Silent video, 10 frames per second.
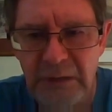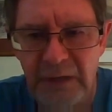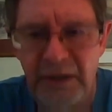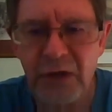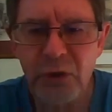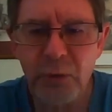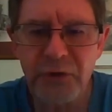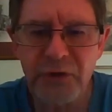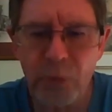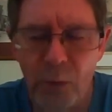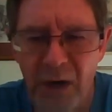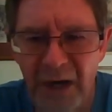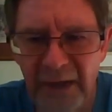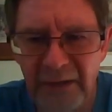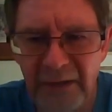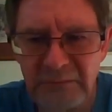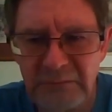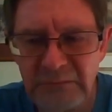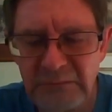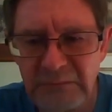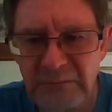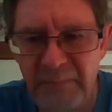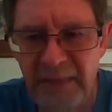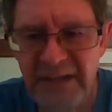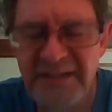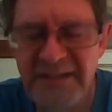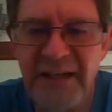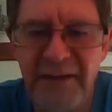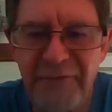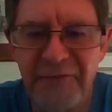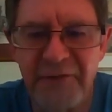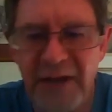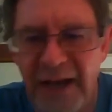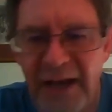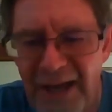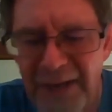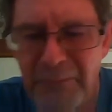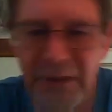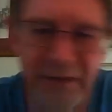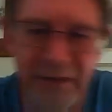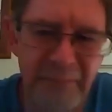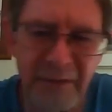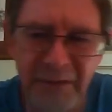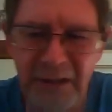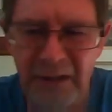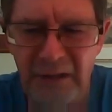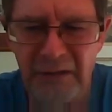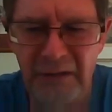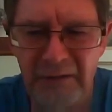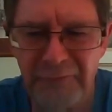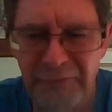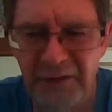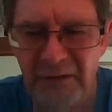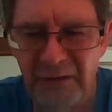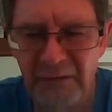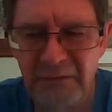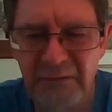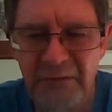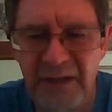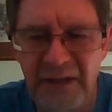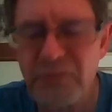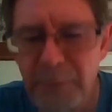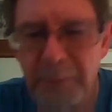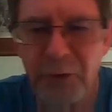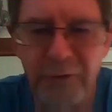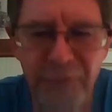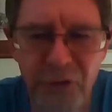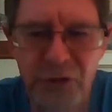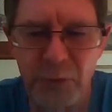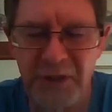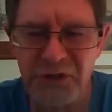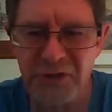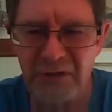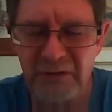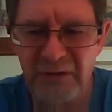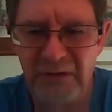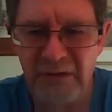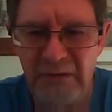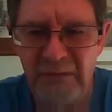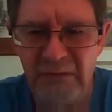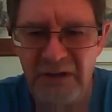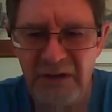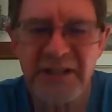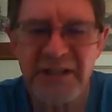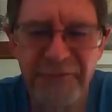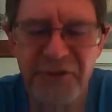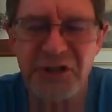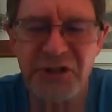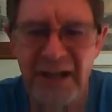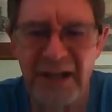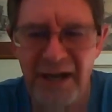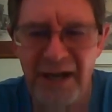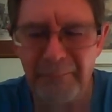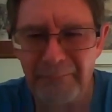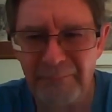And now you're wondering why. Is there enough lime in the feed? That's probably your first question. Is there sufficient lime?